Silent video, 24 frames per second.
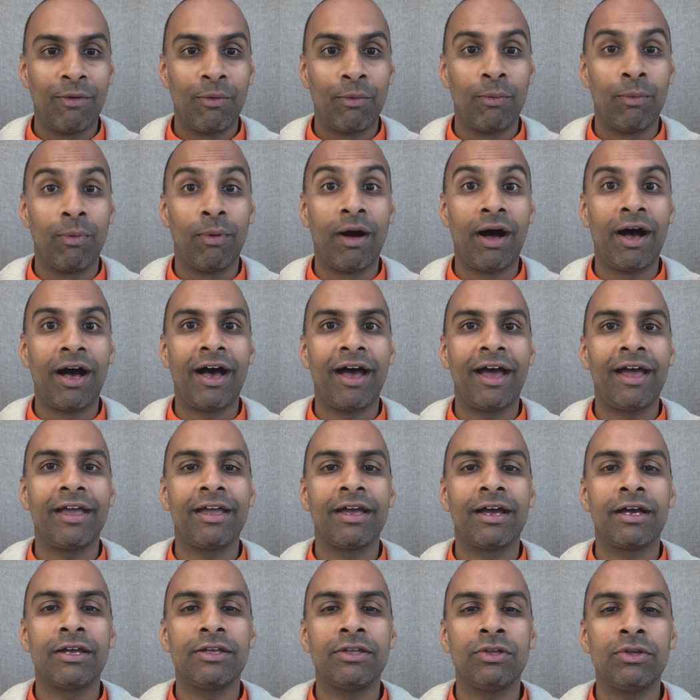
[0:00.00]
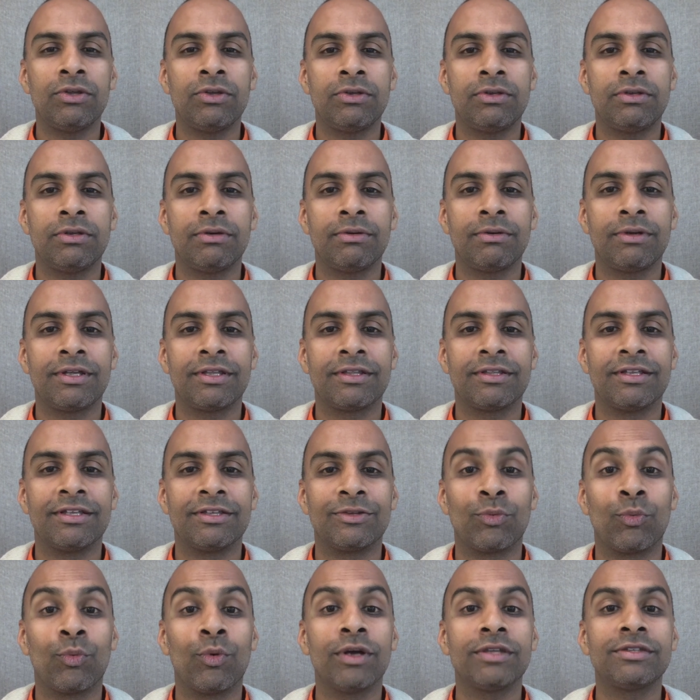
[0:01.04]
Why are you doing
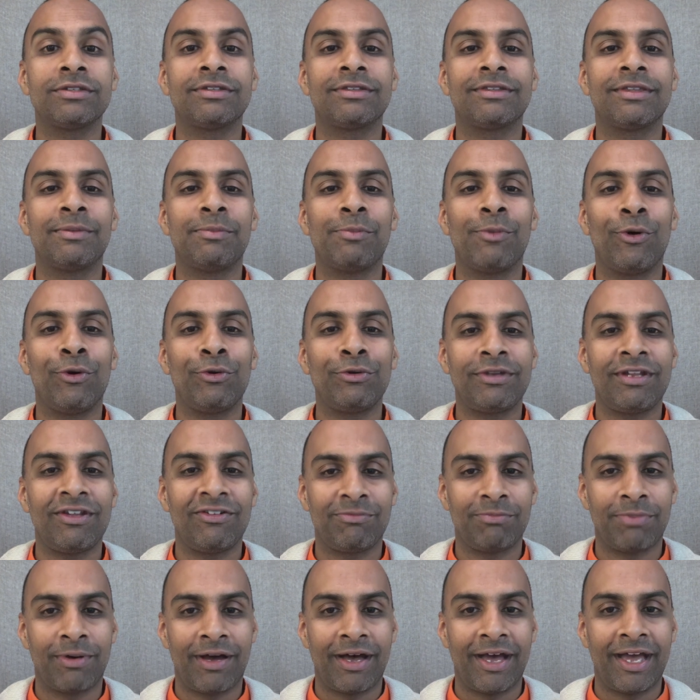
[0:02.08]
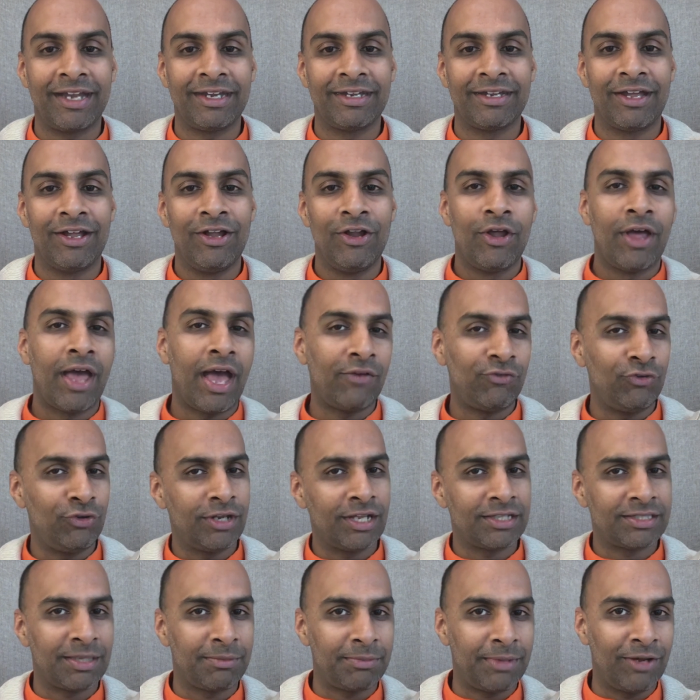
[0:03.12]
this? What's the motive behind it? Have you
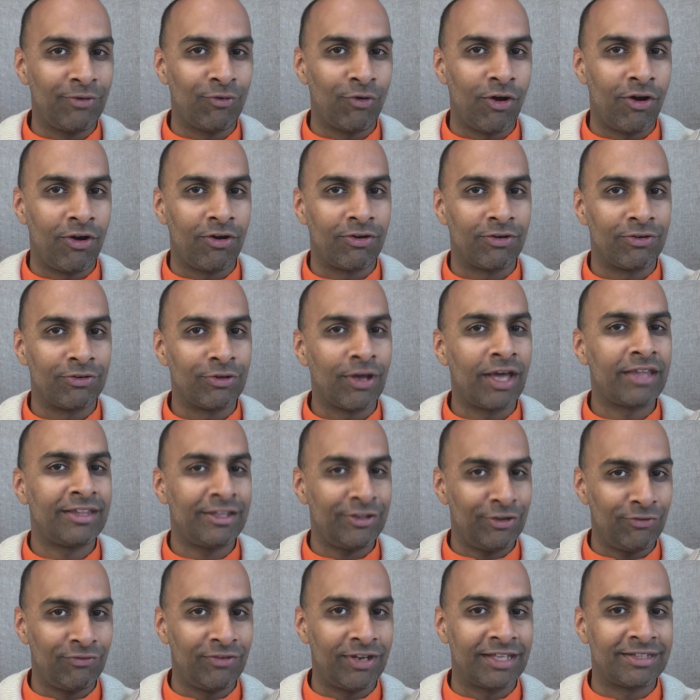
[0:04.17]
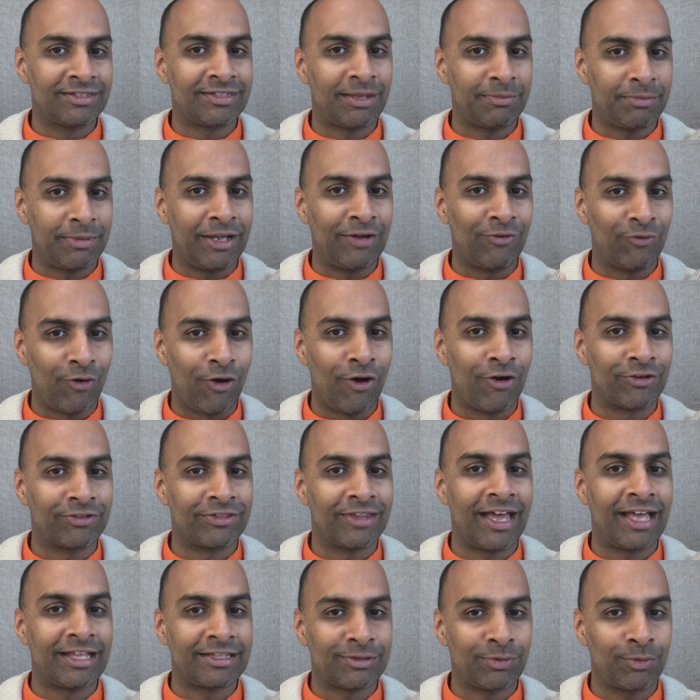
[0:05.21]
done something wrong? I think you've done something wrong.
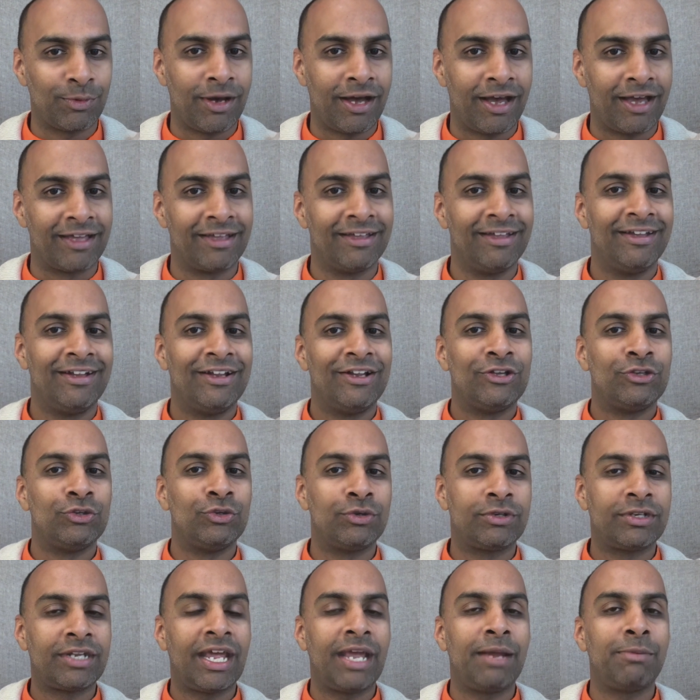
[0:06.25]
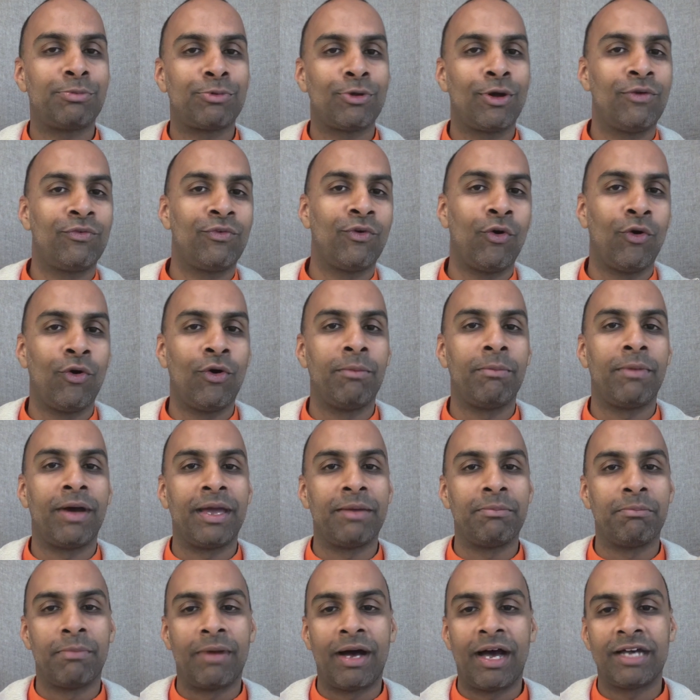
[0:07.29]
That's why. You taped over all
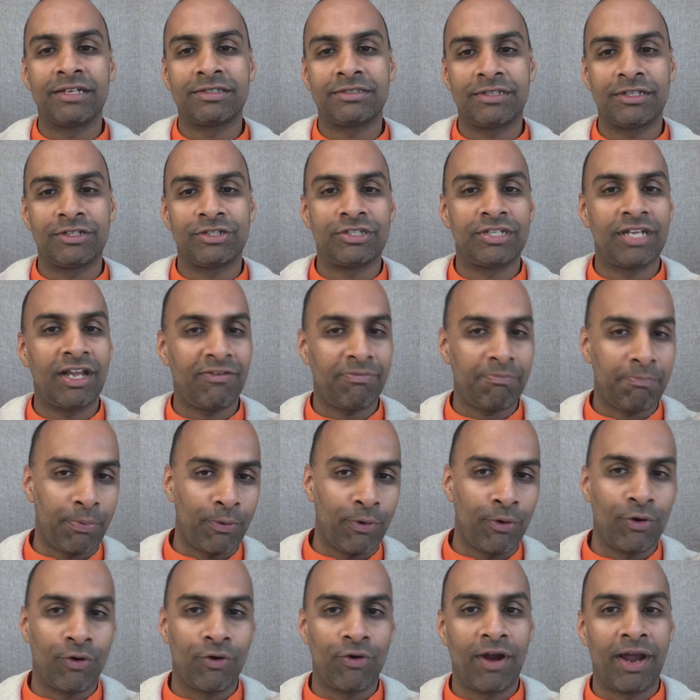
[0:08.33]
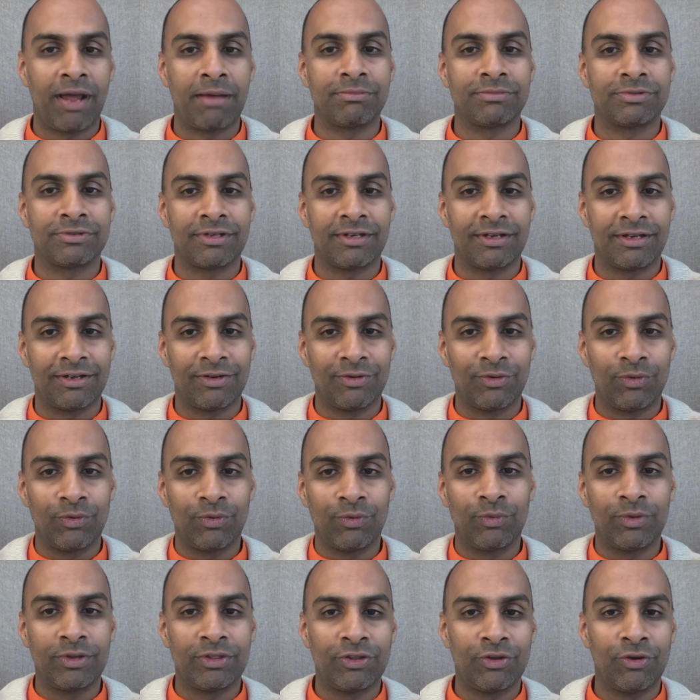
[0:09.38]
my Master Chef programs
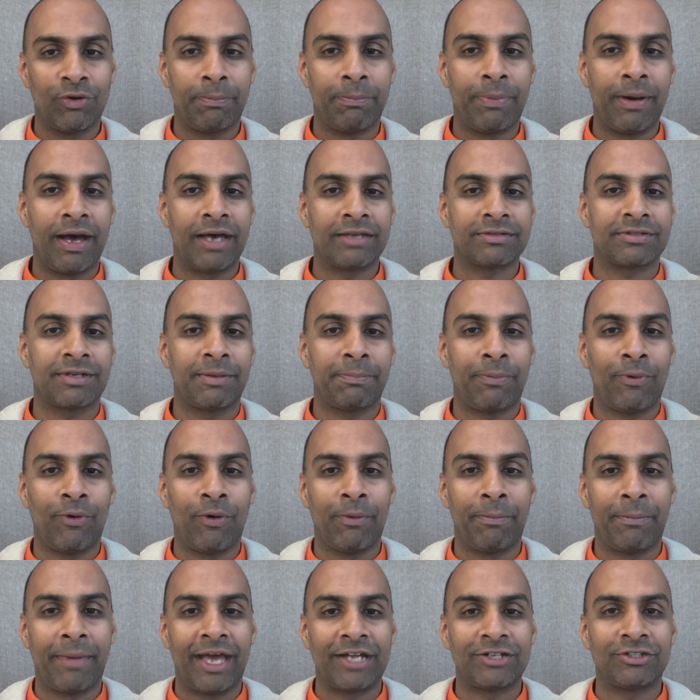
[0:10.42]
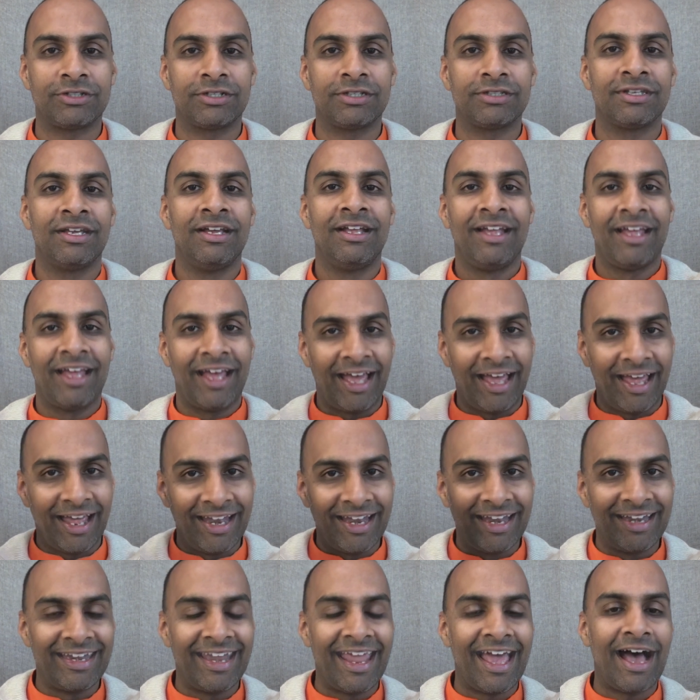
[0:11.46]
with your basketball matches.
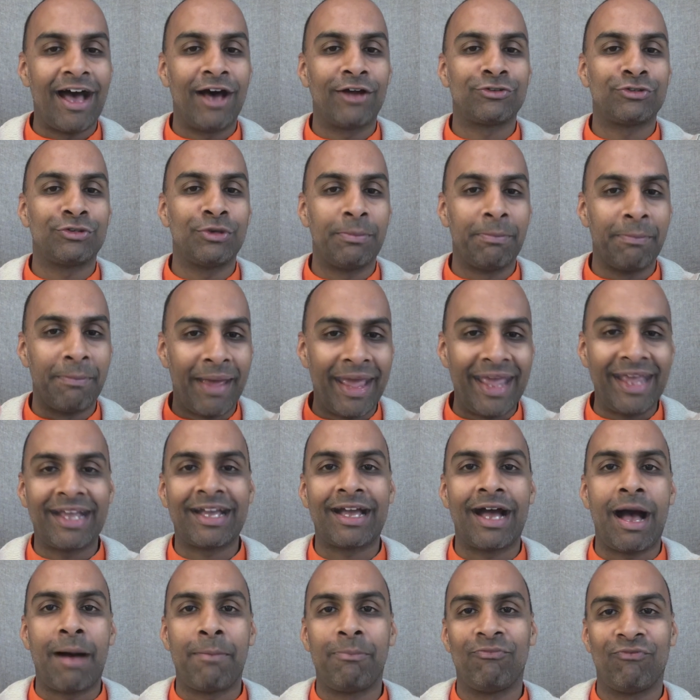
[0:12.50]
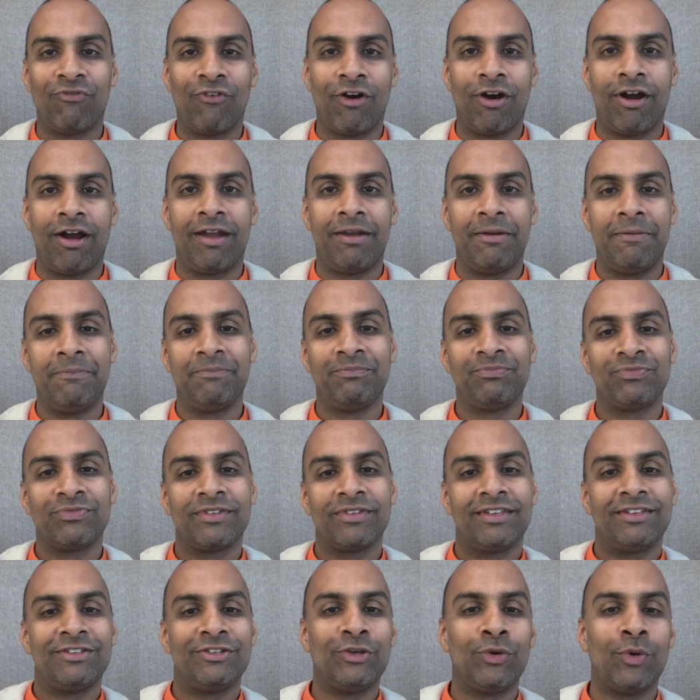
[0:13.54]
And now to make up for it,
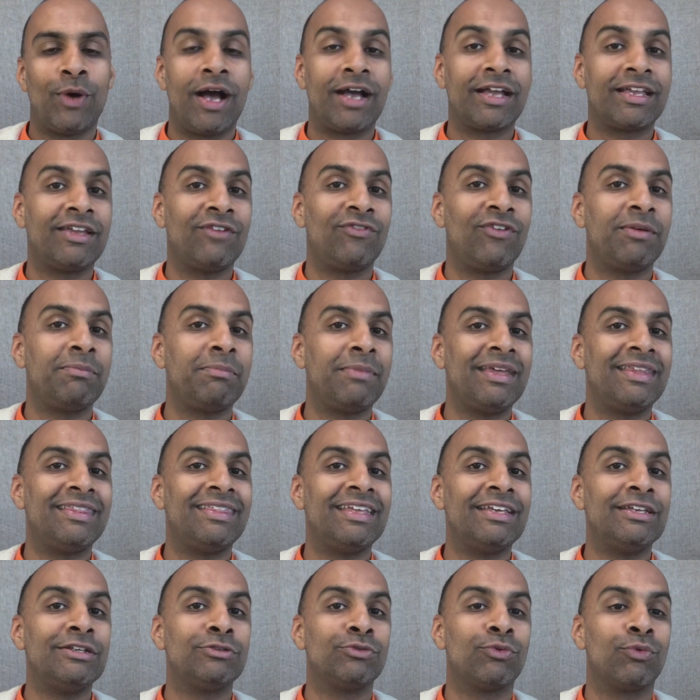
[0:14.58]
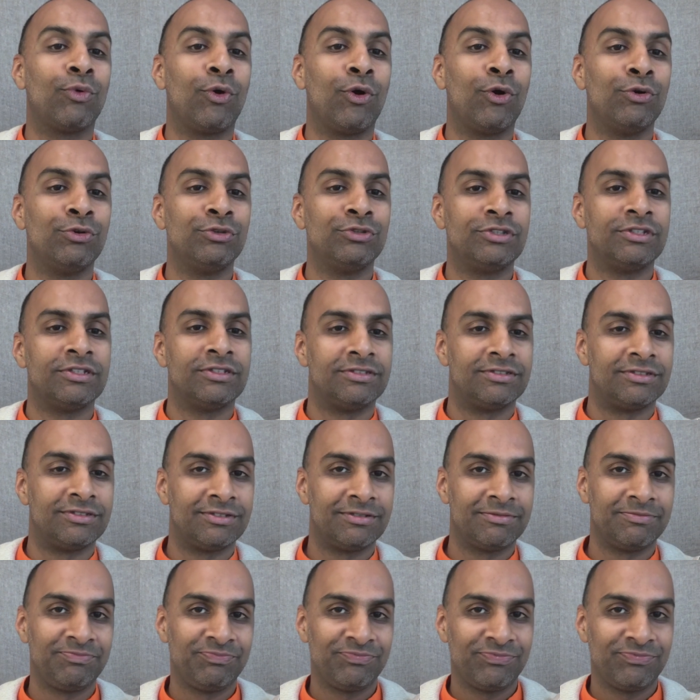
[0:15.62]
you are giving me these roses.